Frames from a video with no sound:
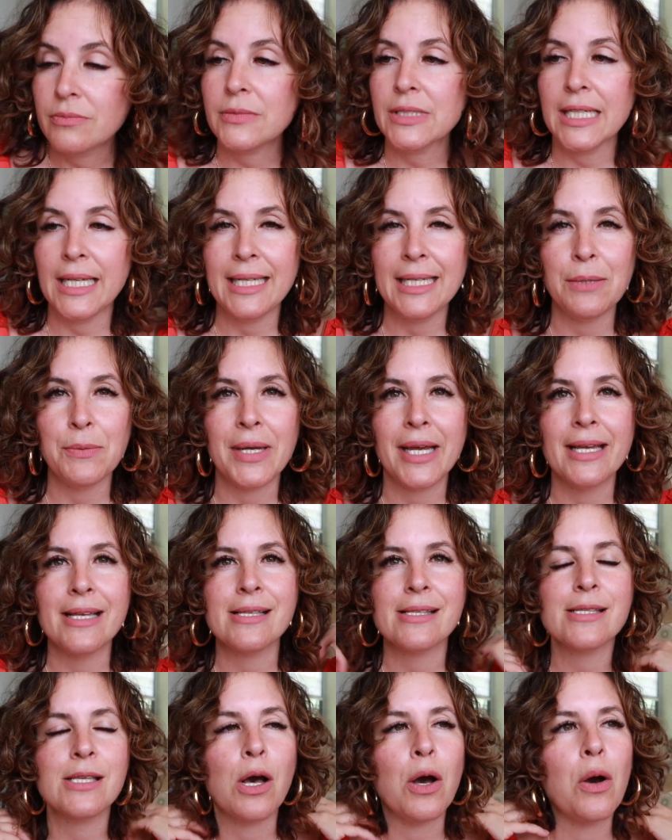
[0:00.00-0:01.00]

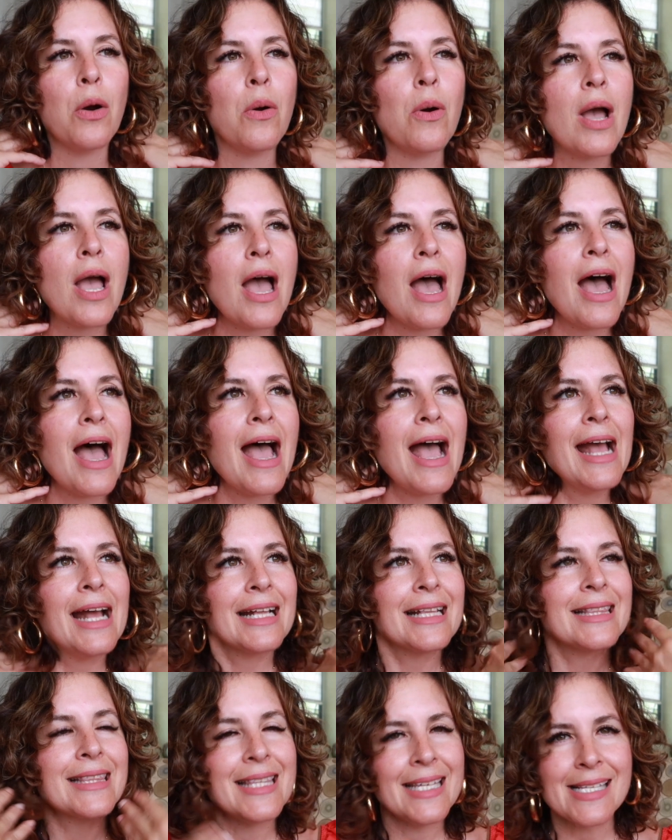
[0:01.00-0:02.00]
Anyway, so
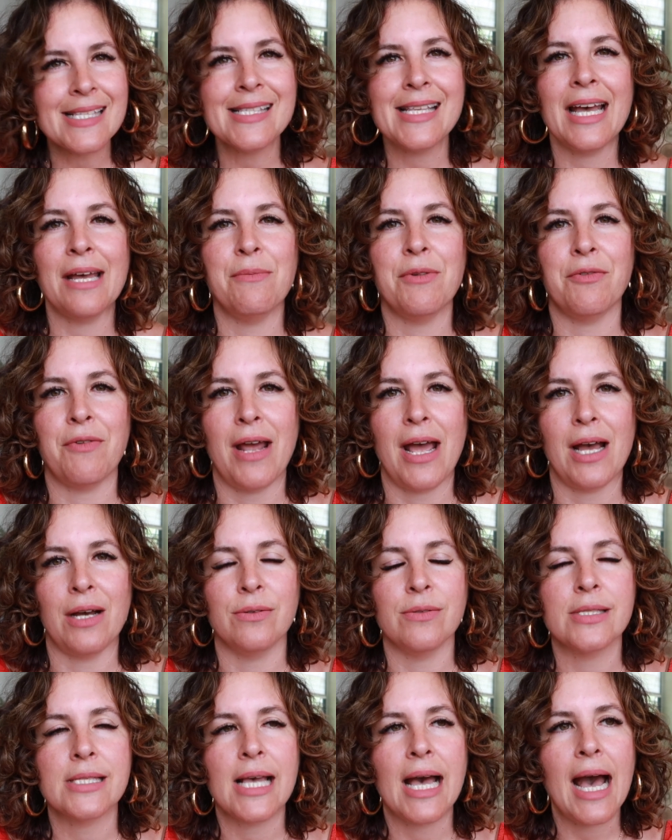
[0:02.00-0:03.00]
this time
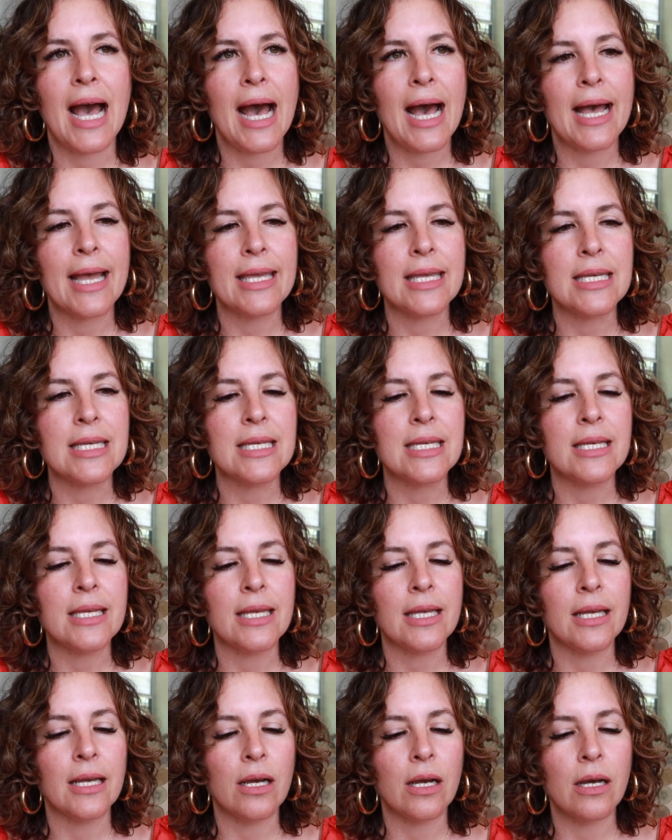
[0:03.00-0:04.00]
around
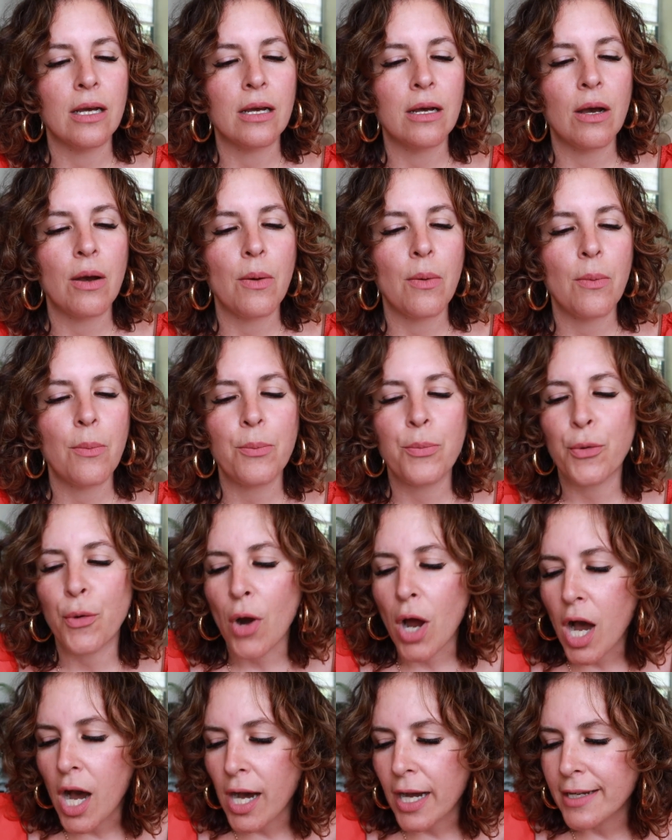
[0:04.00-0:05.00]
I
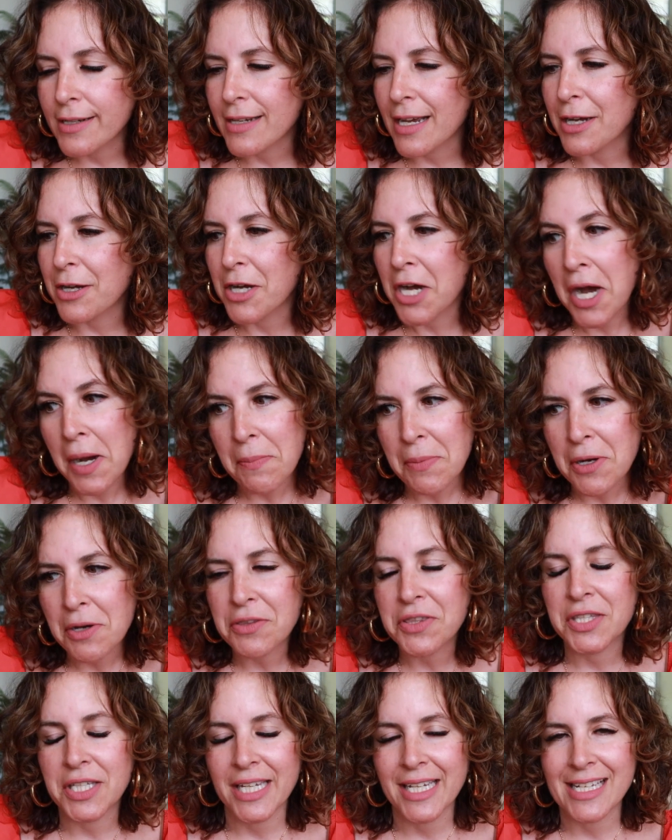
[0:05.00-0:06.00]
brought a couple
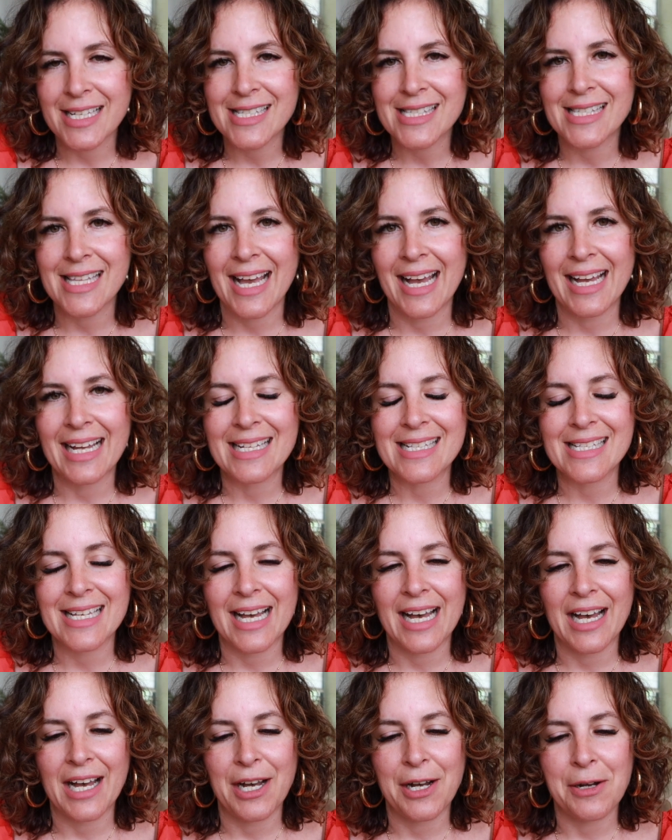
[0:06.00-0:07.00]
of things that
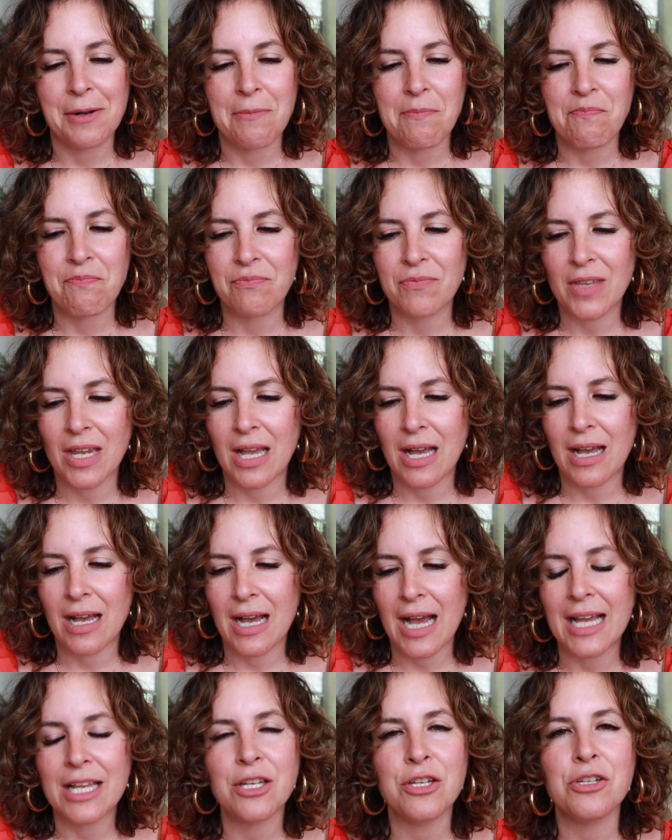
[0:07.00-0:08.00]

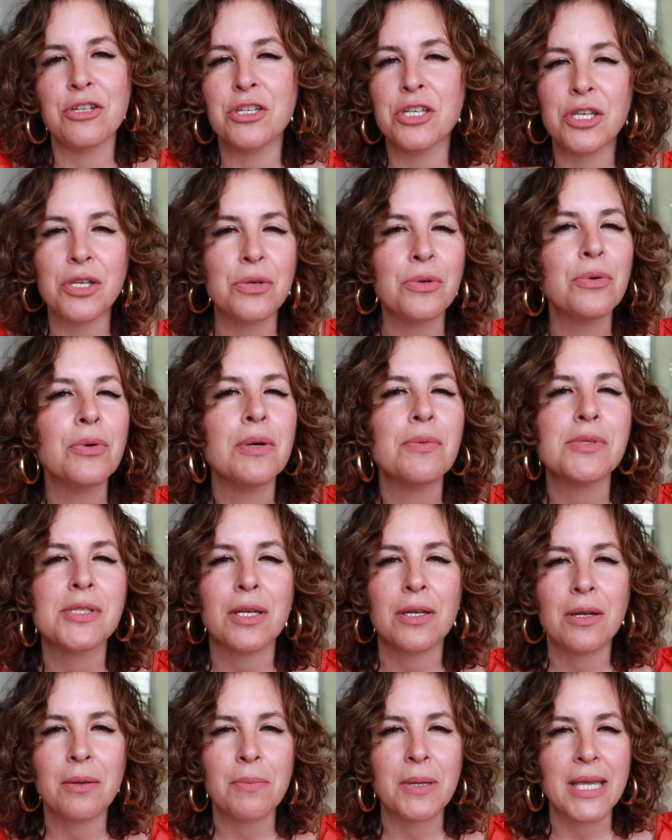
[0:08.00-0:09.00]
I knew I was
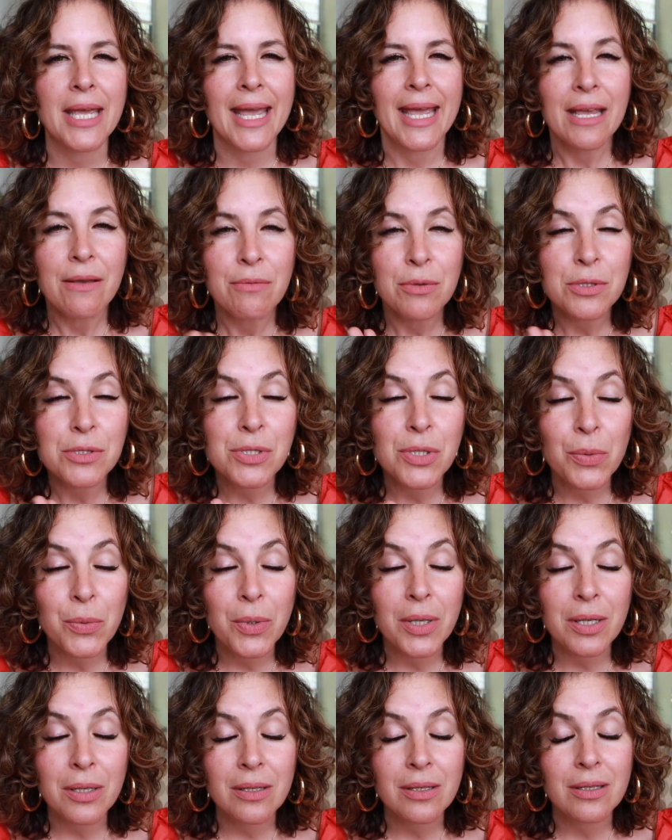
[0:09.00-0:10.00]
gonna be able to
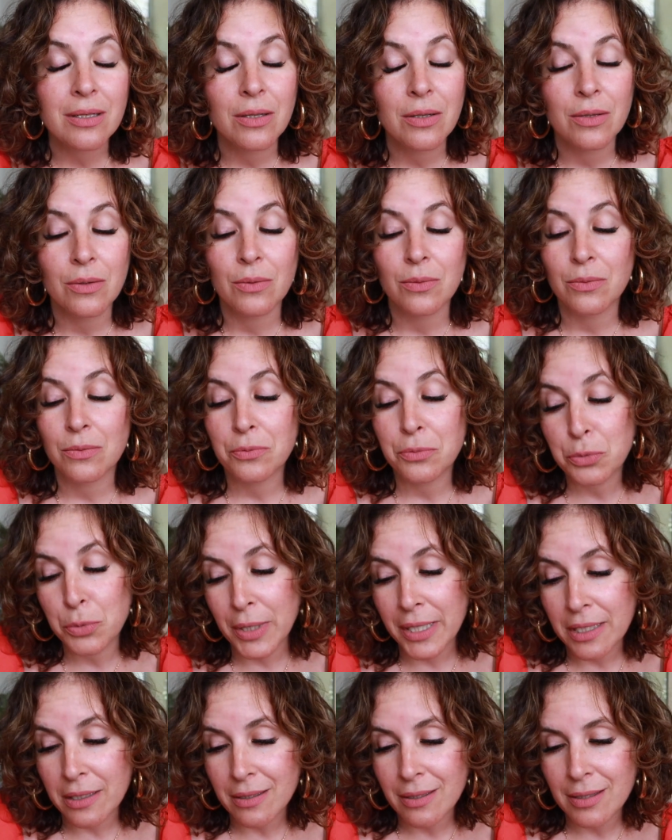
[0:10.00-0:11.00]
work
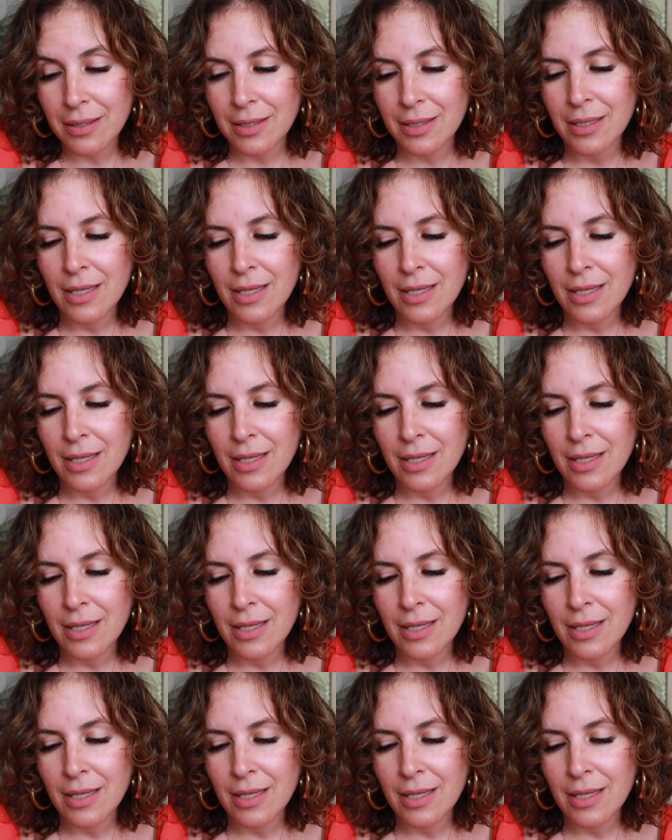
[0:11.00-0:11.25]
with